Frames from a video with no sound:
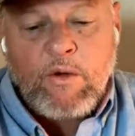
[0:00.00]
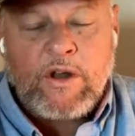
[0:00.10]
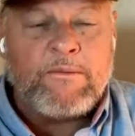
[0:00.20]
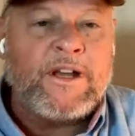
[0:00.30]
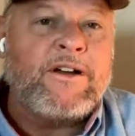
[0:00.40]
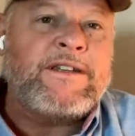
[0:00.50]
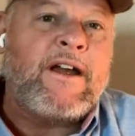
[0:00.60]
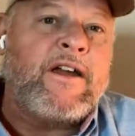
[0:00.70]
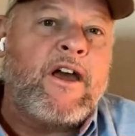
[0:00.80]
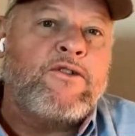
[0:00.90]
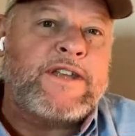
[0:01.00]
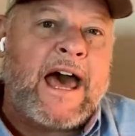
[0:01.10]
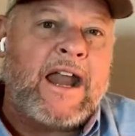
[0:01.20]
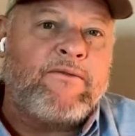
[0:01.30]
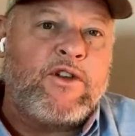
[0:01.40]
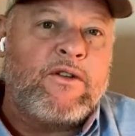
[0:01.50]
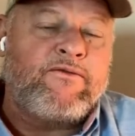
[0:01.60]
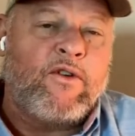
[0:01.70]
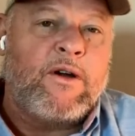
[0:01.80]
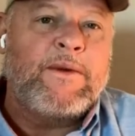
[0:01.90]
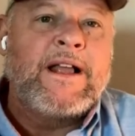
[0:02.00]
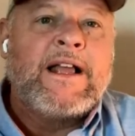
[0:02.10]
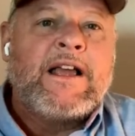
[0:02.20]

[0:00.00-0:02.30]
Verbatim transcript: When the military goes out of uniform,